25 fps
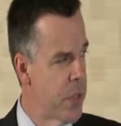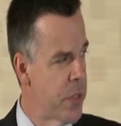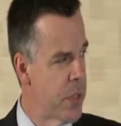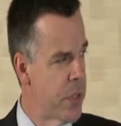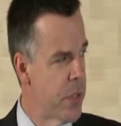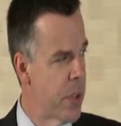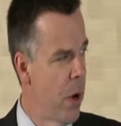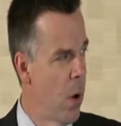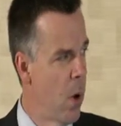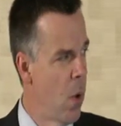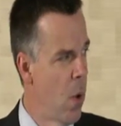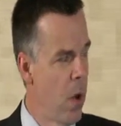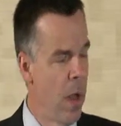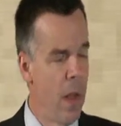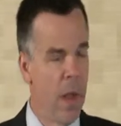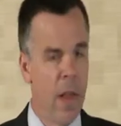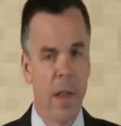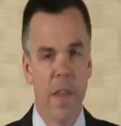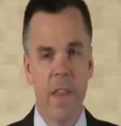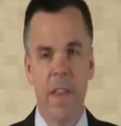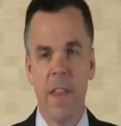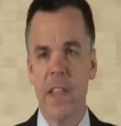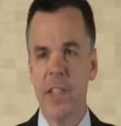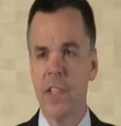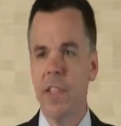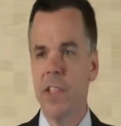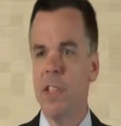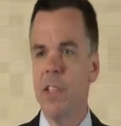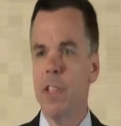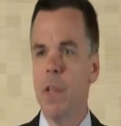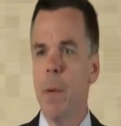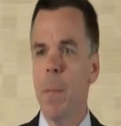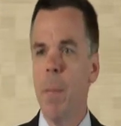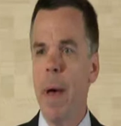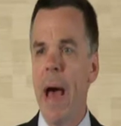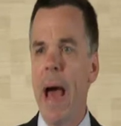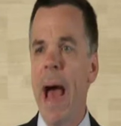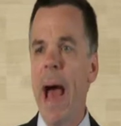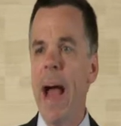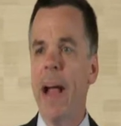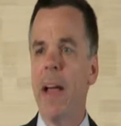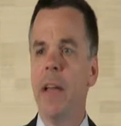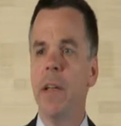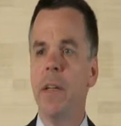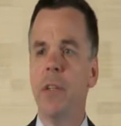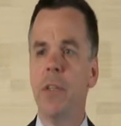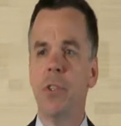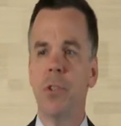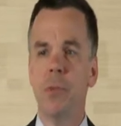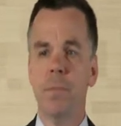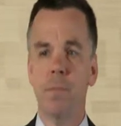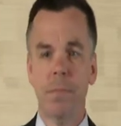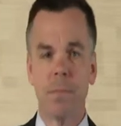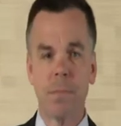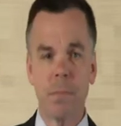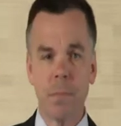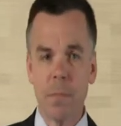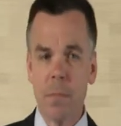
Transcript: And so this is the package,